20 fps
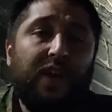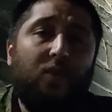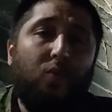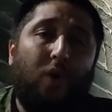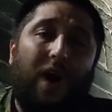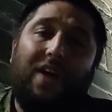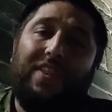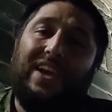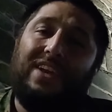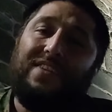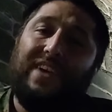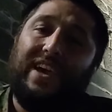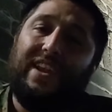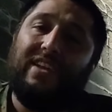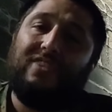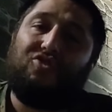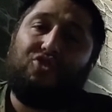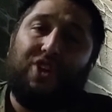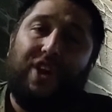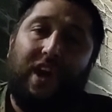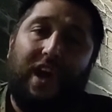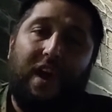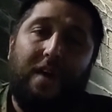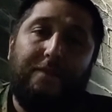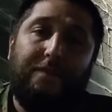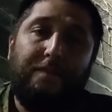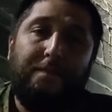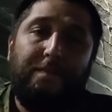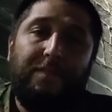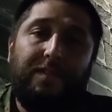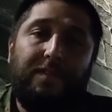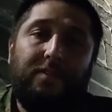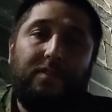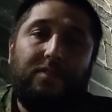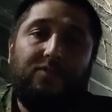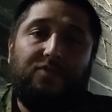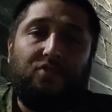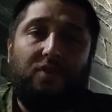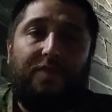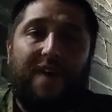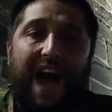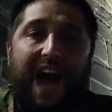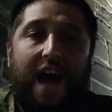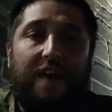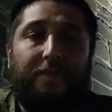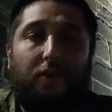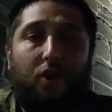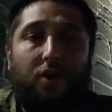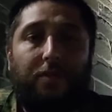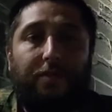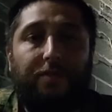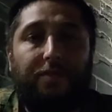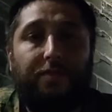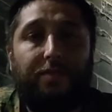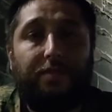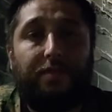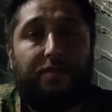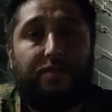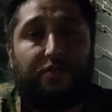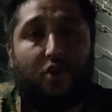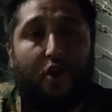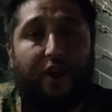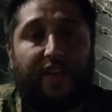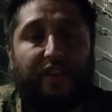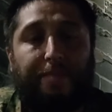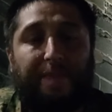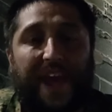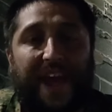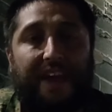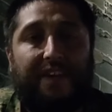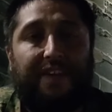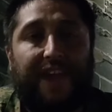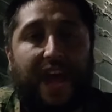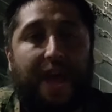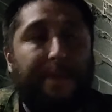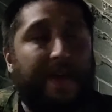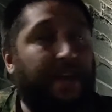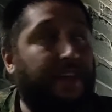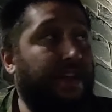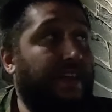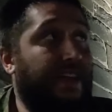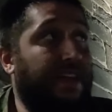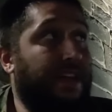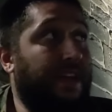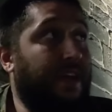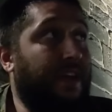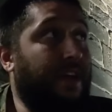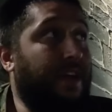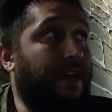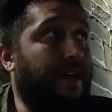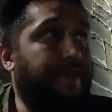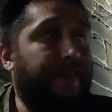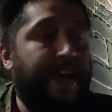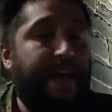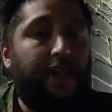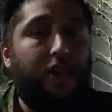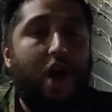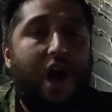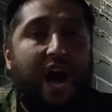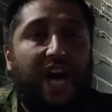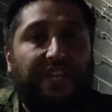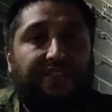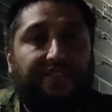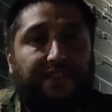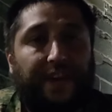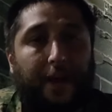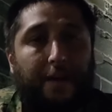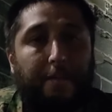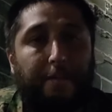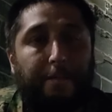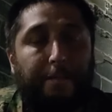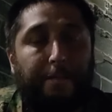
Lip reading: While they did achieve survival during the pandemic, they lost it